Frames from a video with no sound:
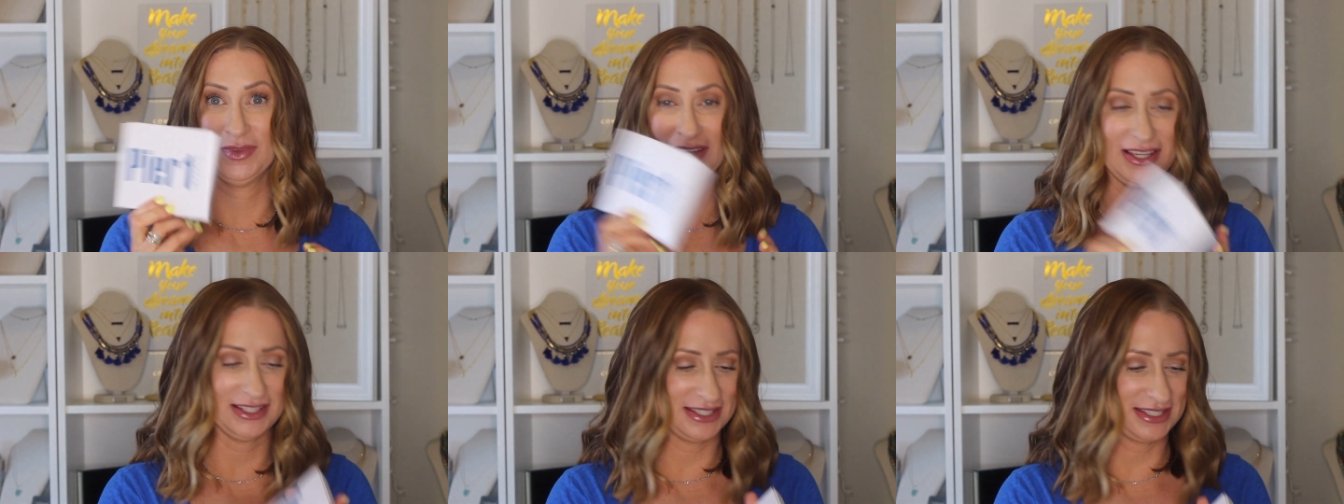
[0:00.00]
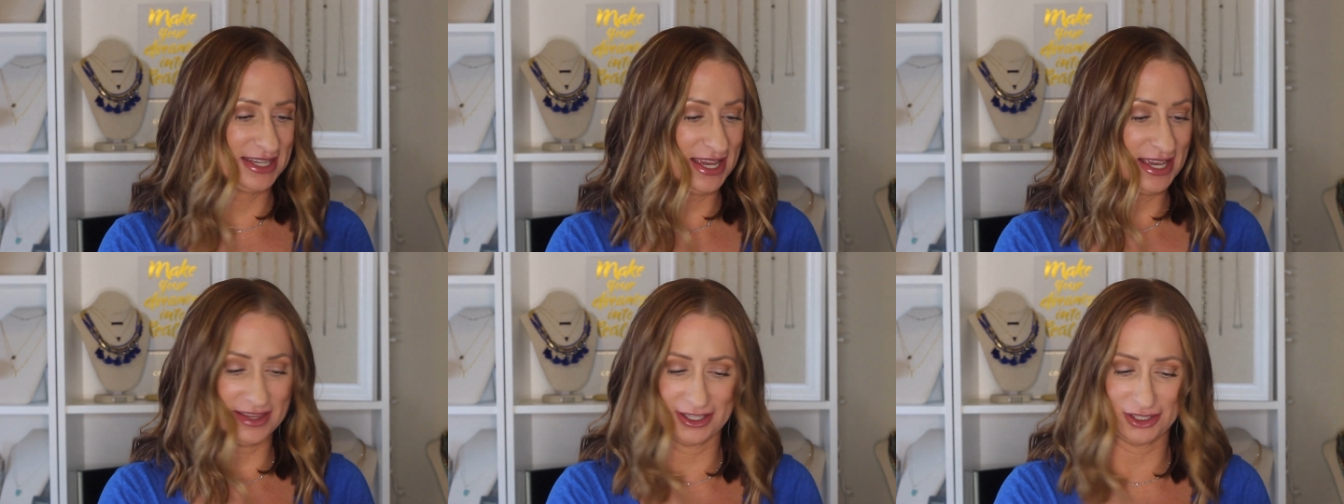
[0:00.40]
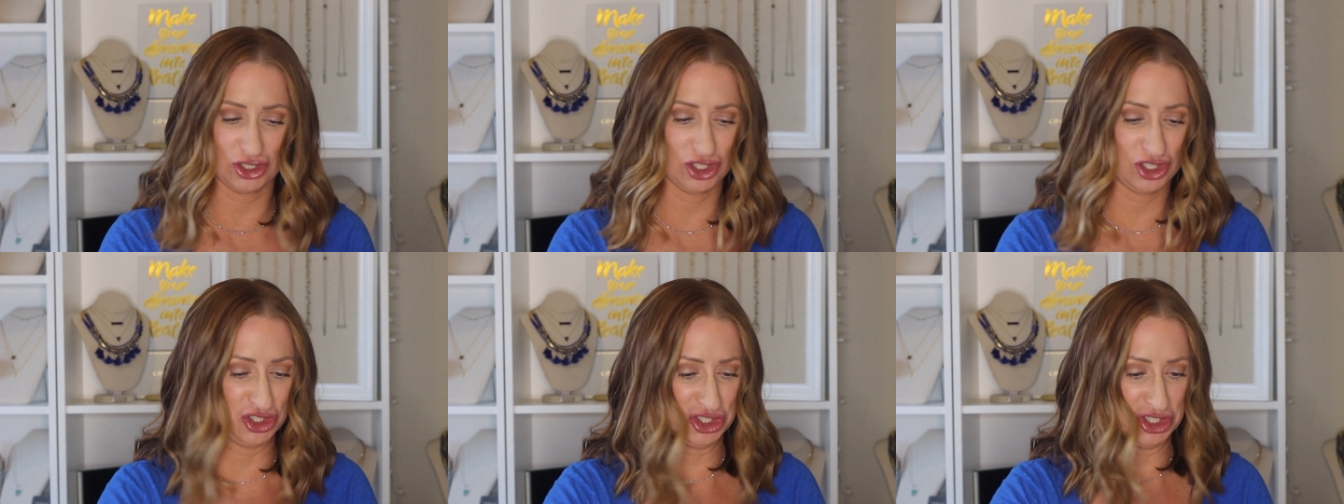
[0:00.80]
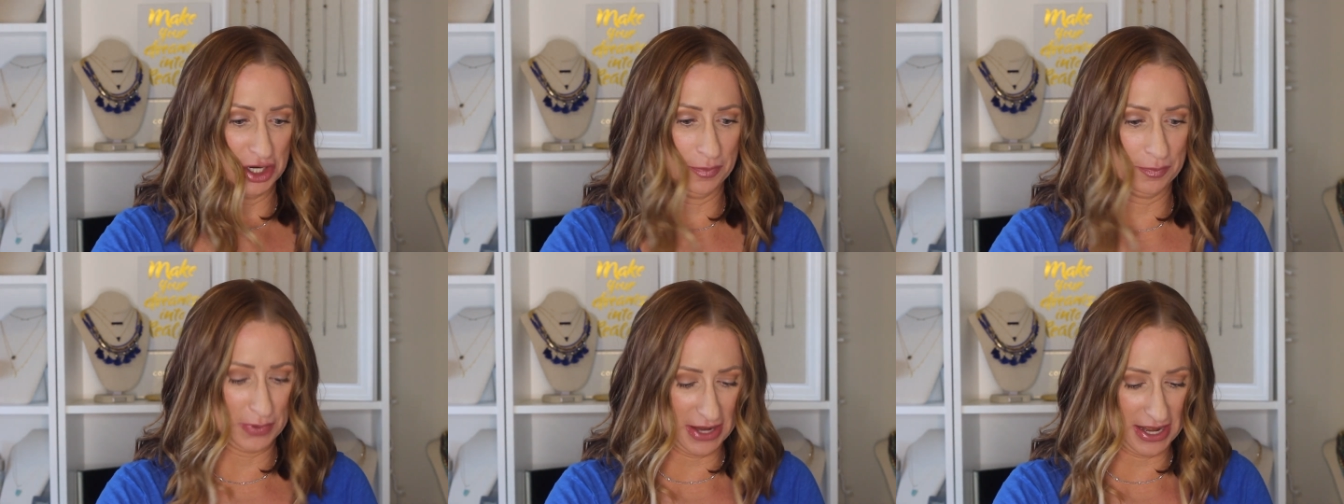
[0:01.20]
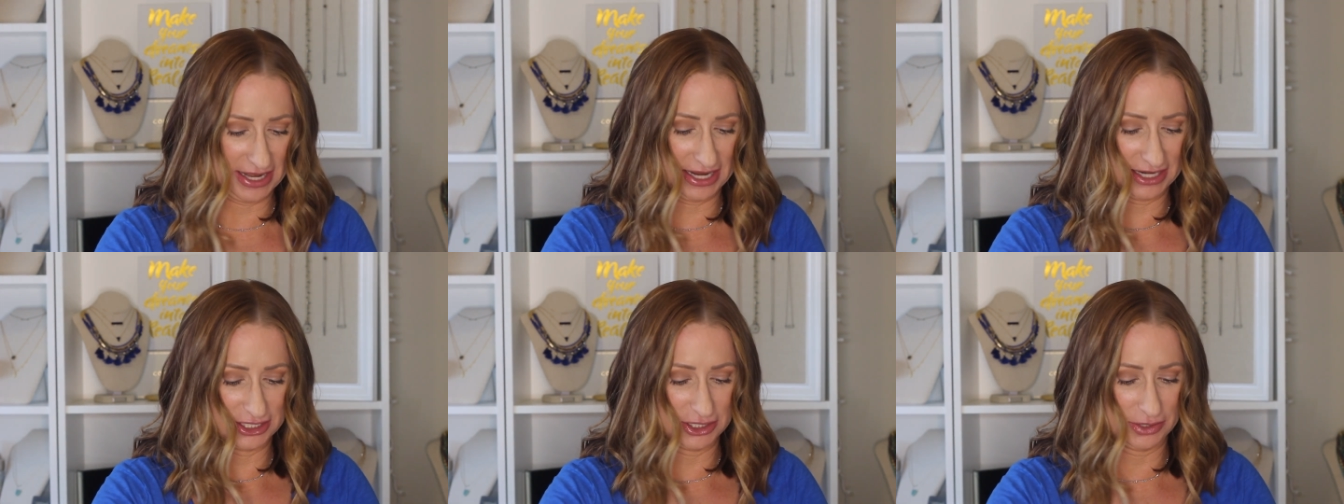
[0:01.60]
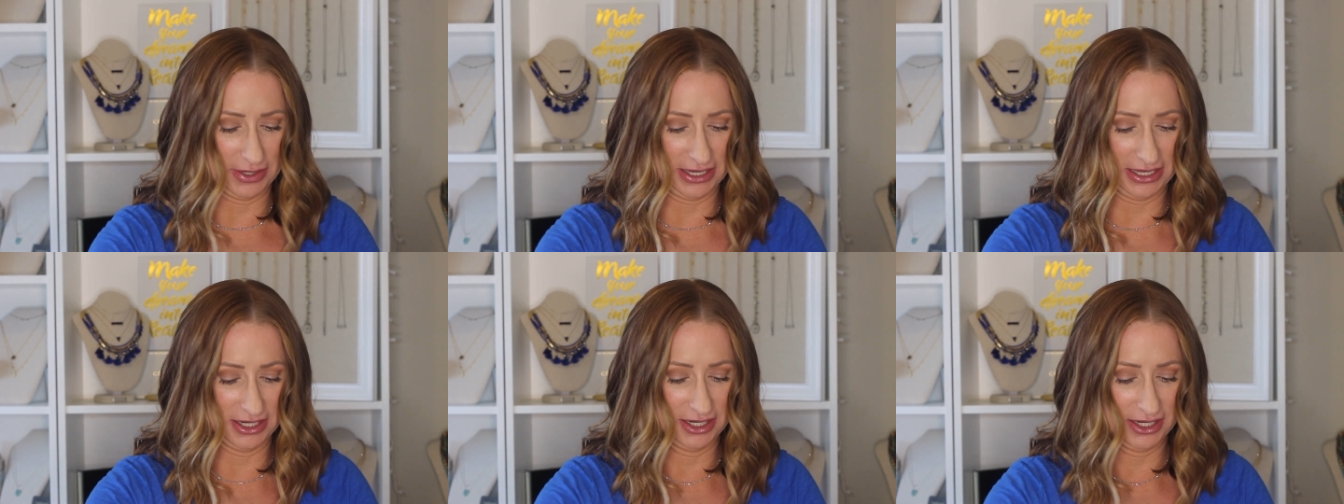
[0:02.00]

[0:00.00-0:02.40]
Let's see, let's just jump right into it.